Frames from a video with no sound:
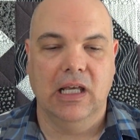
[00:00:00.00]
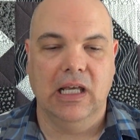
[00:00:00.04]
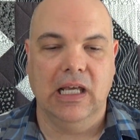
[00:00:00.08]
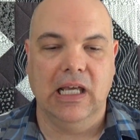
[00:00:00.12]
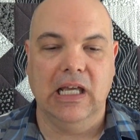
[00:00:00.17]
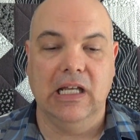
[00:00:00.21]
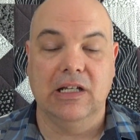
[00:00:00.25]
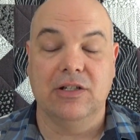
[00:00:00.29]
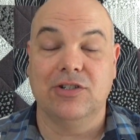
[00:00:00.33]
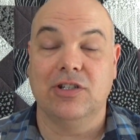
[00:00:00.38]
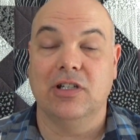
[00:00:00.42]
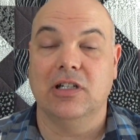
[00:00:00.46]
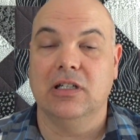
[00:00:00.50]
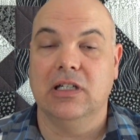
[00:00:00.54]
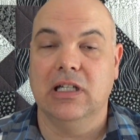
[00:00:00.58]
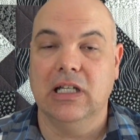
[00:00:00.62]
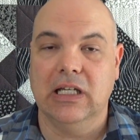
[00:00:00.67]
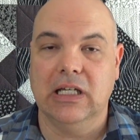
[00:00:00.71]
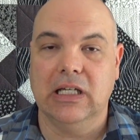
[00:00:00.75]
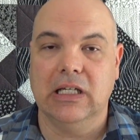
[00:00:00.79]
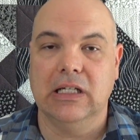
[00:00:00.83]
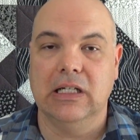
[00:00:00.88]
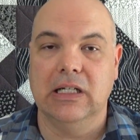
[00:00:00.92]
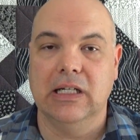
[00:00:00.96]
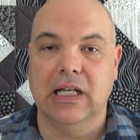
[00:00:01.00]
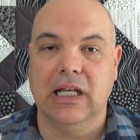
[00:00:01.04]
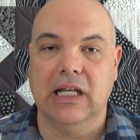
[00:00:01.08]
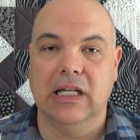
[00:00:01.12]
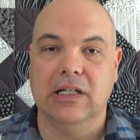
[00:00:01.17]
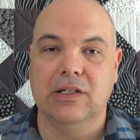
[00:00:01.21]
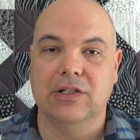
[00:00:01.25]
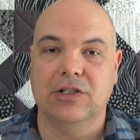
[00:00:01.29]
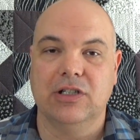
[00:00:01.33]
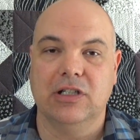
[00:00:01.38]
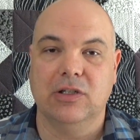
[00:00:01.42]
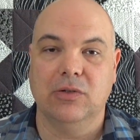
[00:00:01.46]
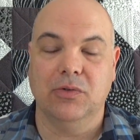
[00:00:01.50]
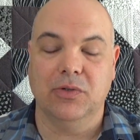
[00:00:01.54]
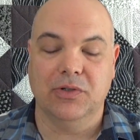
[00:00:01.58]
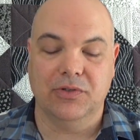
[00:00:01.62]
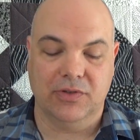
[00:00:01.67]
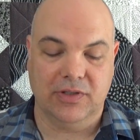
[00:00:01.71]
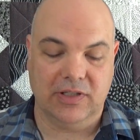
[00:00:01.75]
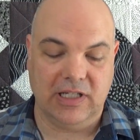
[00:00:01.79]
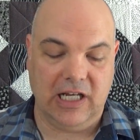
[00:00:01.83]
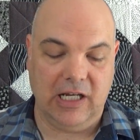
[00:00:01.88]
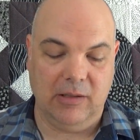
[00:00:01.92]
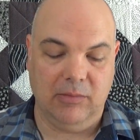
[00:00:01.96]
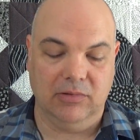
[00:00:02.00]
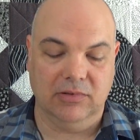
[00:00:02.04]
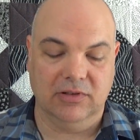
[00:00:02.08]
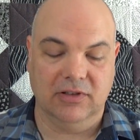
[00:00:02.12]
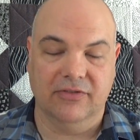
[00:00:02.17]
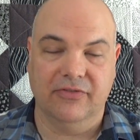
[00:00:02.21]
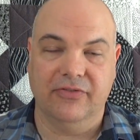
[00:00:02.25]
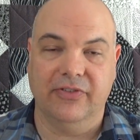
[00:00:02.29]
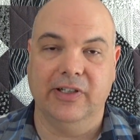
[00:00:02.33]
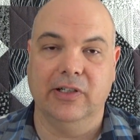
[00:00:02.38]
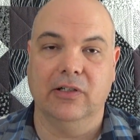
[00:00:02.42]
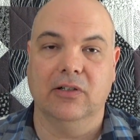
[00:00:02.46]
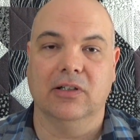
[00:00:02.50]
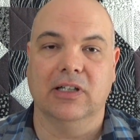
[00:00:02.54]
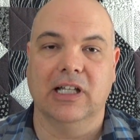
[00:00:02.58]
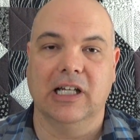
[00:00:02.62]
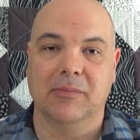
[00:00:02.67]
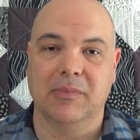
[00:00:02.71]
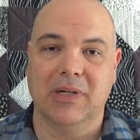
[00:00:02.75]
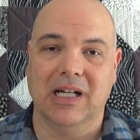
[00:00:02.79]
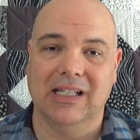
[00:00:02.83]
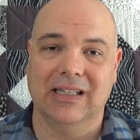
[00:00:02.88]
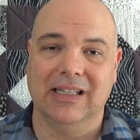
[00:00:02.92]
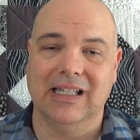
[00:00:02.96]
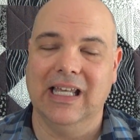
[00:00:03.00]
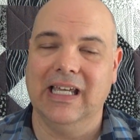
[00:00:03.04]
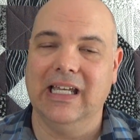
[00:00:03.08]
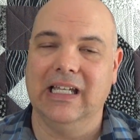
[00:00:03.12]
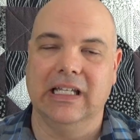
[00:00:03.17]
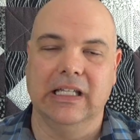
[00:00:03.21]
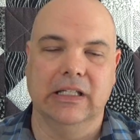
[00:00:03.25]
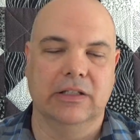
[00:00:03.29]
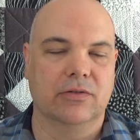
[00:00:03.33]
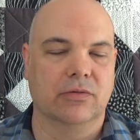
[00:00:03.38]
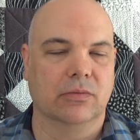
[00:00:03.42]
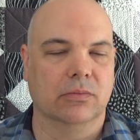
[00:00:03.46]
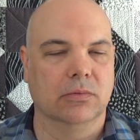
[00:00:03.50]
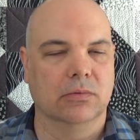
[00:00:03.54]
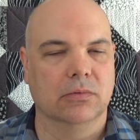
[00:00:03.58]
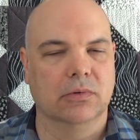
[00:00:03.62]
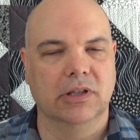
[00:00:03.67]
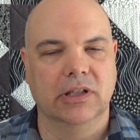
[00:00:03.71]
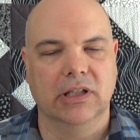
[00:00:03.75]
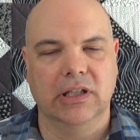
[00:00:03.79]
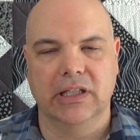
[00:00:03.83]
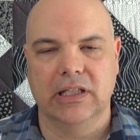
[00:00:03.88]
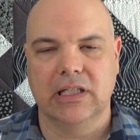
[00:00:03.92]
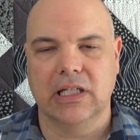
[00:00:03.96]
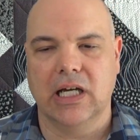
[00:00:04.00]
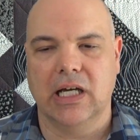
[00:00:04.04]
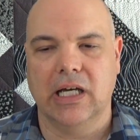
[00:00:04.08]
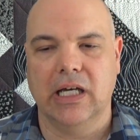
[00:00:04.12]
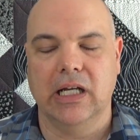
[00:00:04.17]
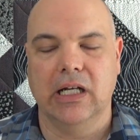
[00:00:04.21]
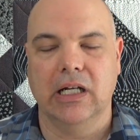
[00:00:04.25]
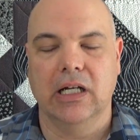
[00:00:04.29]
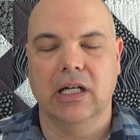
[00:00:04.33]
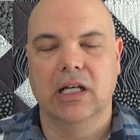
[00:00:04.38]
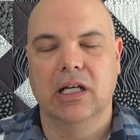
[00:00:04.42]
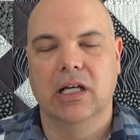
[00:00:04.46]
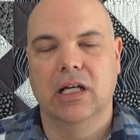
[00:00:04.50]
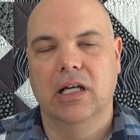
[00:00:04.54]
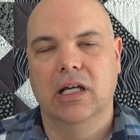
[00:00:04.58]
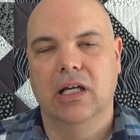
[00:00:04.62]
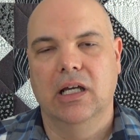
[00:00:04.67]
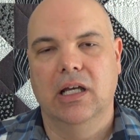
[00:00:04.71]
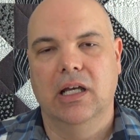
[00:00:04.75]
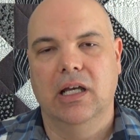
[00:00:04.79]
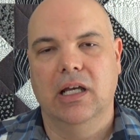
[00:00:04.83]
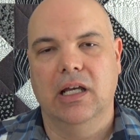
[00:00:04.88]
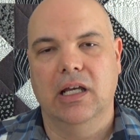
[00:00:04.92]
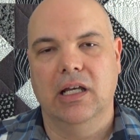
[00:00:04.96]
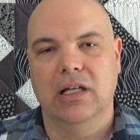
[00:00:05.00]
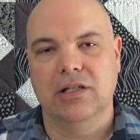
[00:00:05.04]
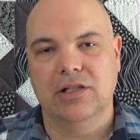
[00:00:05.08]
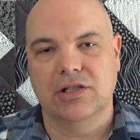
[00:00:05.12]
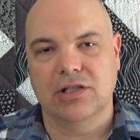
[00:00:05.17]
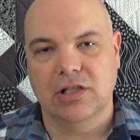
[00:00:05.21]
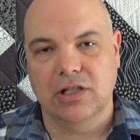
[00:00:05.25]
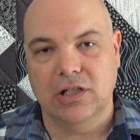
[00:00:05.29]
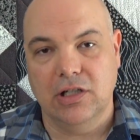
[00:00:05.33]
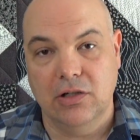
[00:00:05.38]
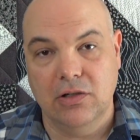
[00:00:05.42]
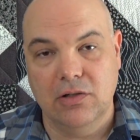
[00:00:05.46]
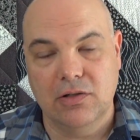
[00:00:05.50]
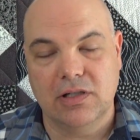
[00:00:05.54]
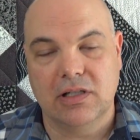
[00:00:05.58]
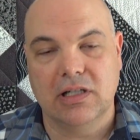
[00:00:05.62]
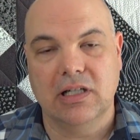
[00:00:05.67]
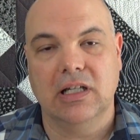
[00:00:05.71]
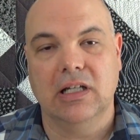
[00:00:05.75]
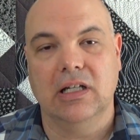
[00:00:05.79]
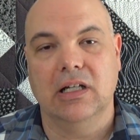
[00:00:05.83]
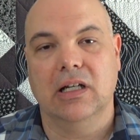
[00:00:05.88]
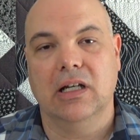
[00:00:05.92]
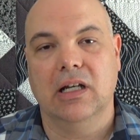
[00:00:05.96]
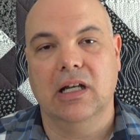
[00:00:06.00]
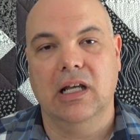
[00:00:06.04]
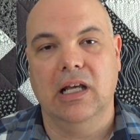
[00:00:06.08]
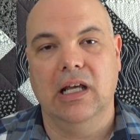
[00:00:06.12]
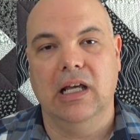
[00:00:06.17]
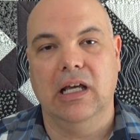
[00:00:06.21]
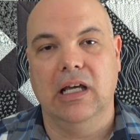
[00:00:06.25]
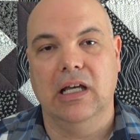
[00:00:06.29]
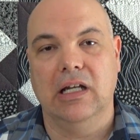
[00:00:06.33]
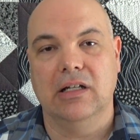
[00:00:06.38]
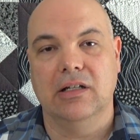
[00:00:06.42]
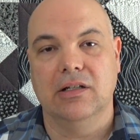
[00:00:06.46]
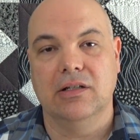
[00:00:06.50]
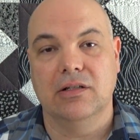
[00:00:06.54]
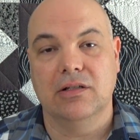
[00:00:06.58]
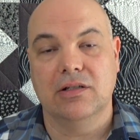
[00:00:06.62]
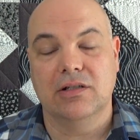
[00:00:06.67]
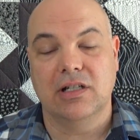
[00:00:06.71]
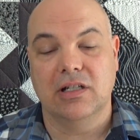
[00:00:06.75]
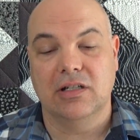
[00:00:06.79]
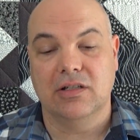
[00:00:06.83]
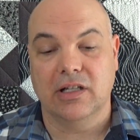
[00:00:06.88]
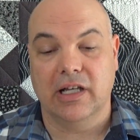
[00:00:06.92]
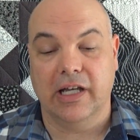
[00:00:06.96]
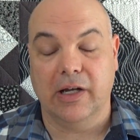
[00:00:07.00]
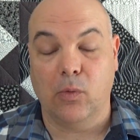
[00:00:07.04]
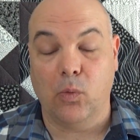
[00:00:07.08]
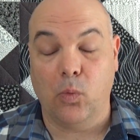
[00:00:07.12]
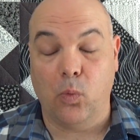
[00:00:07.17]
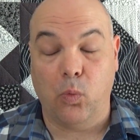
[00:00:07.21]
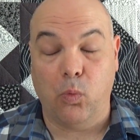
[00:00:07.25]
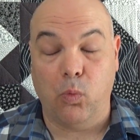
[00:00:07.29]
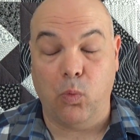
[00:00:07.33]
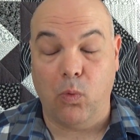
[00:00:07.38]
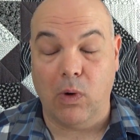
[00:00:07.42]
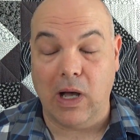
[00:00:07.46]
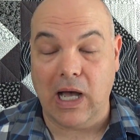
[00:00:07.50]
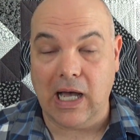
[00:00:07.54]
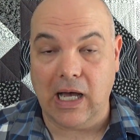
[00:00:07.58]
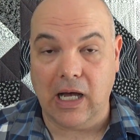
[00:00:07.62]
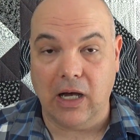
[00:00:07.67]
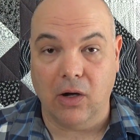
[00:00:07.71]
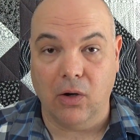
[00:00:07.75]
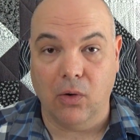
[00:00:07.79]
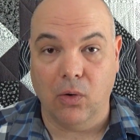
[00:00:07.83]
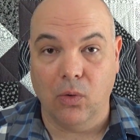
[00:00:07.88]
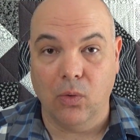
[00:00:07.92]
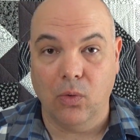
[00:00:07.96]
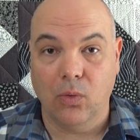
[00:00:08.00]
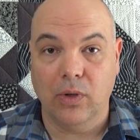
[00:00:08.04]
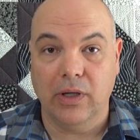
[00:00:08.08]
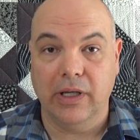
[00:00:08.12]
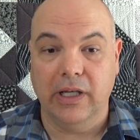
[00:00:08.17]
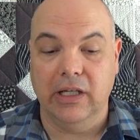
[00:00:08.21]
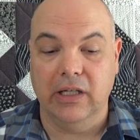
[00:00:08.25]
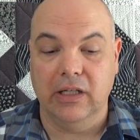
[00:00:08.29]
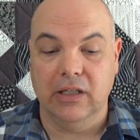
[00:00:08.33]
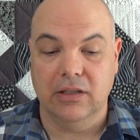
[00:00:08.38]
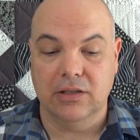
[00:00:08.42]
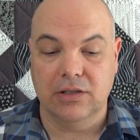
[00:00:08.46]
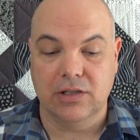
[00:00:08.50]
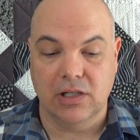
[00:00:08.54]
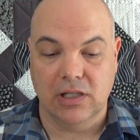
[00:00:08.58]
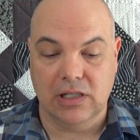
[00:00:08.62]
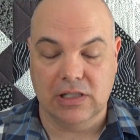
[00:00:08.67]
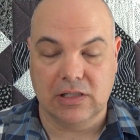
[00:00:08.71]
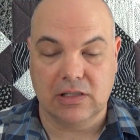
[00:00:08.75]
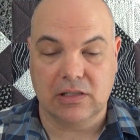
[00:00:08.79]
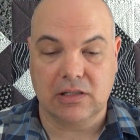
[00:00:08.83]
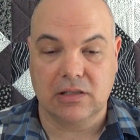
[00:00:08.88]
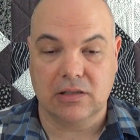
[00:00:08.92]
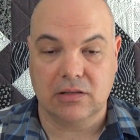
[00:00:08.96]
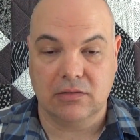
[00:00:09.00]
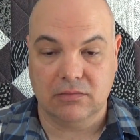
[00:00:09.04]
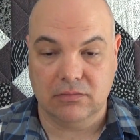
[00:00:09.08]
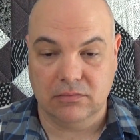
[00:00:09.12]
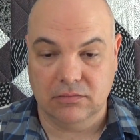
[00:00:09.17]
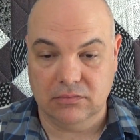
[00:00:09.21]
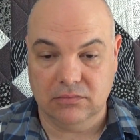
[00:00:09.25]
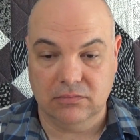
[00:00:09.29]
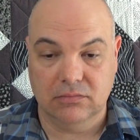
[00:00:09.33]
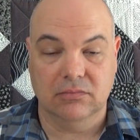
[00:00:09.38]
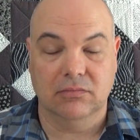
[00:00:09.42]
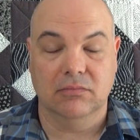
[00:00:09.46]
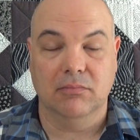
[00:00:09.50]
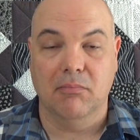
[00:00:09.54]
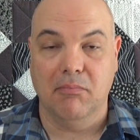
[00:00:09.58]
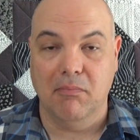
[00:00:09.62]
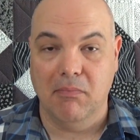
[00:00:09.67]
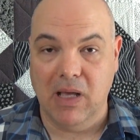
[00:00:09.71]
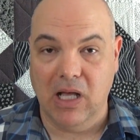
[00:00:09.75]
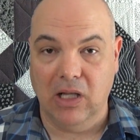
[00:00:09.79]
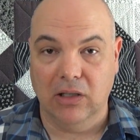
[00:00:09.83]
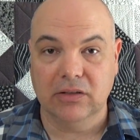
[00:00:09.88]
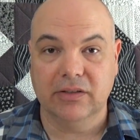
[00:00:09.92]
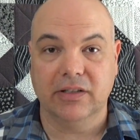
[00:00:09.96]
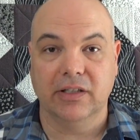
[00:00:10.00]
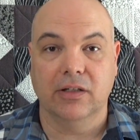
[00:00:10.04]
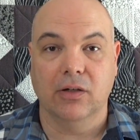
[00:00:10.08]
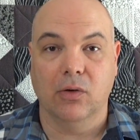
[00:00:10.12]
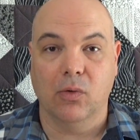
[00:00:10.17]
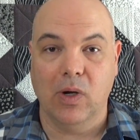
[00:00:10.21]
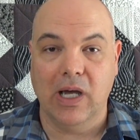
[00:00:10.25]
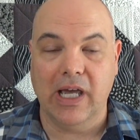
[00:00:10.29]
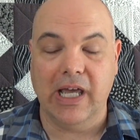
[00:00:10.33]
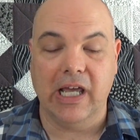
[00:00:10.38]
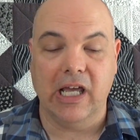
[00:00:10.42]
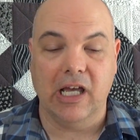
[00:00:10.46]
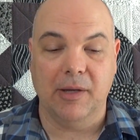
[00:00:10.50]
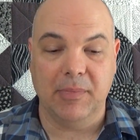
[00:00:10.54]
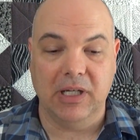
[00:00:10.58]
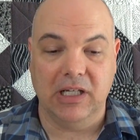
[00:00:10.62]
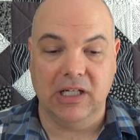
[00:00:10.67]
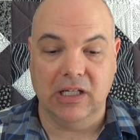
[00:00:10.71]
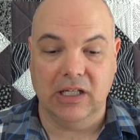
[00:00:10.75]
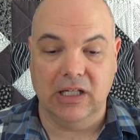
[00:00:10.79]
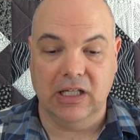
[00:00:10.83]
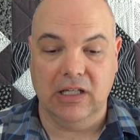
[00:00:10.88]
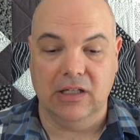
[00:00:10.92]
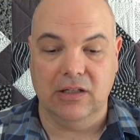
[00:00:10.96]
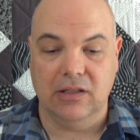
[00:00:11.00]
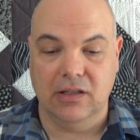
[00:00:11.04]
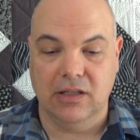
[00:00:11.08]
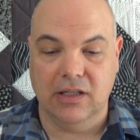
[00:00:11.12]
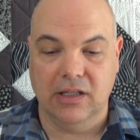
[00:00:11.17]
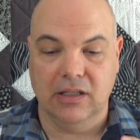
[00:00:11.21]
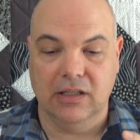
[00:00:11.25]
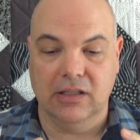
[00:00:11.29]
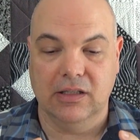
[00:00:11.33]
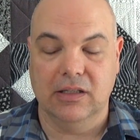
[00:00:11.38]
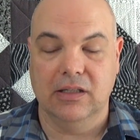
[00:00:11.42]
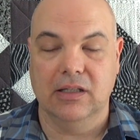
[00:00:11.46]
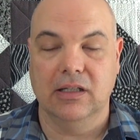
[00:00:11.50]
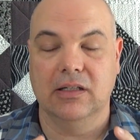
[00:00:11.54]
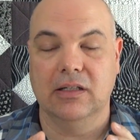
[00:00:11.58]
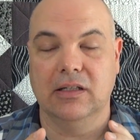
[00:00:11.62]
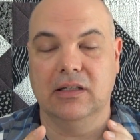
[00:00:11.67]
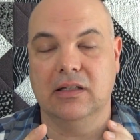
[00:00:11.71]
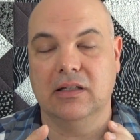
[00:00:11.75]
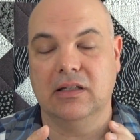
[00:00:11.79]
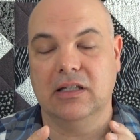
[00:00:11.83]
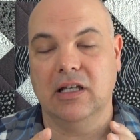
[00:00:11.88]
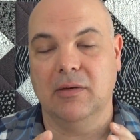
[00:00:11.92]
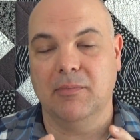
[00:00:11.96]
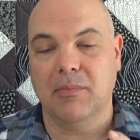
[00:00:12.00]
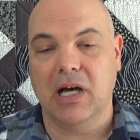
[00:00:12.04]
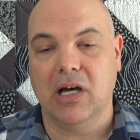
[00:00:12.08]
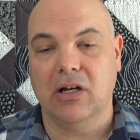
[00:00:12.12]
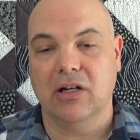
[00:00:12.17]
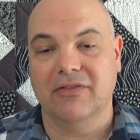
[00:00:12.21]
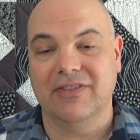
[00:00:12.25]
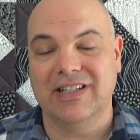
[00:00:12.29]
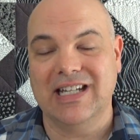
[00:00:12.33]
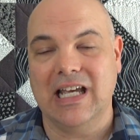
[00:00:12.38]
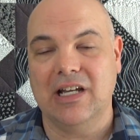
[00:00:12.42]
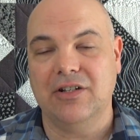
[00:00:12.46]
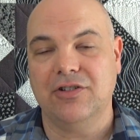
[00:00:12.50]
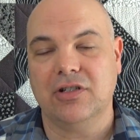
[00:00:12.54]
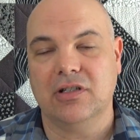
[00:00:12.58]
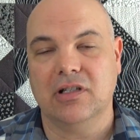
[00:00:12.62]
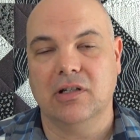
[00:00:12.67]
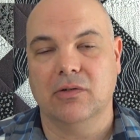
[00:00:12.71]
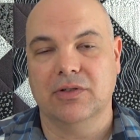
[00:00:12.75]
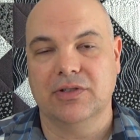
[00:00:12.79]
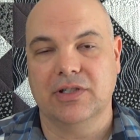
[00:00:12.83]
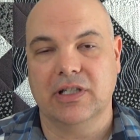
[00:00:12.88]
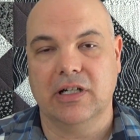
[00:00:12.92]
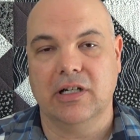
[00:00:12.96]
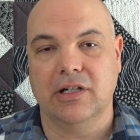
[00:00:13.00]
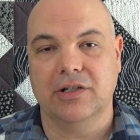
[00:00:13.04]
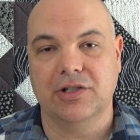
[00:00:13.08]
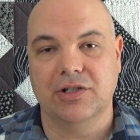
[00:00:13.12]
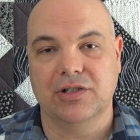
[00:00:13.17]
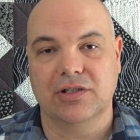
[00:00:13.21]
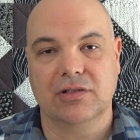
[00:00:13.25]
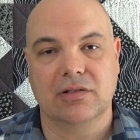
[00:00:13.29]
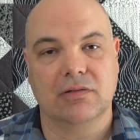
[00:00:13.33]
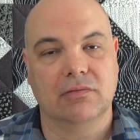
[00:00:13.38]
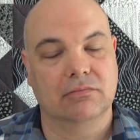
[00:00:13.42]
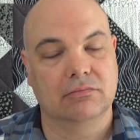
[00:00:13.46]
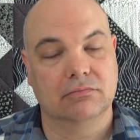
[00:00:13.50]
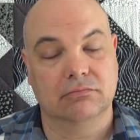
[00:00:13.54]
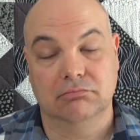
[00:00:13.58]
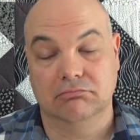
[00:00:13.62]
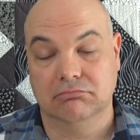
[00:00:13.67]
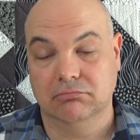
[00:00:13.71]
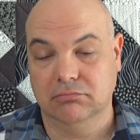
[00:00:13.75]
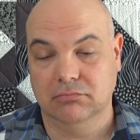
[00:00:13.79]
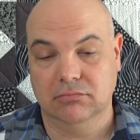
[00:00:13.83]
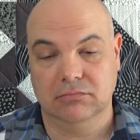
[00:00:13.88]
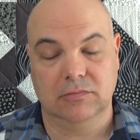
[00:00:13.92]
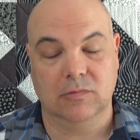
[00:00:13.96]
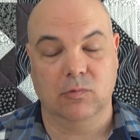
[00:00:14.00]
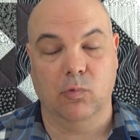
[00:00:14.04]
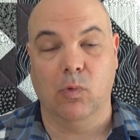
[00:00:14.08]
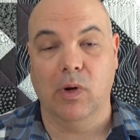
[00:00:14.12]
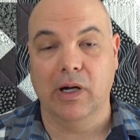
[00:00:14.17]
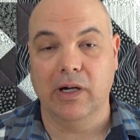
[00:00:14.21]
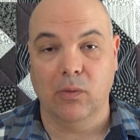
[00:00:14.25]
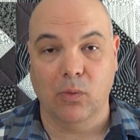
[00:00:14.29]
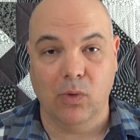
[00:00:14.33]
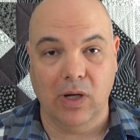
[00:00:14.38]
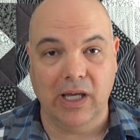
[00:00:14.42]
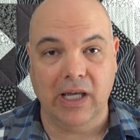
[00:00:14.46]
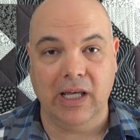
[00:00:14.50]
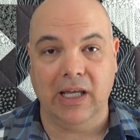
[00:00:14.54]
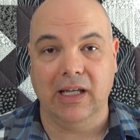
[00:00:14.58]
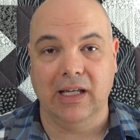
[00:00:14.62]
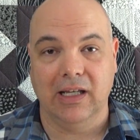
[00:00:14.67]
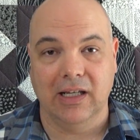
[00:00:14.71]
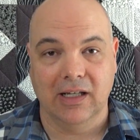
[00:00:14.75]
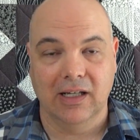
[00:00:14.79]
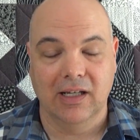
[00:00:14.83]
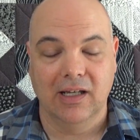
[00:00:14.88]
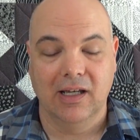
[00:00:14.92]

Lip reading: And she did, and she was able to feel like my leg gets really tight. And she used it, and she's like, wow, it just melted away. I mean, the amount of tension that was there just went away.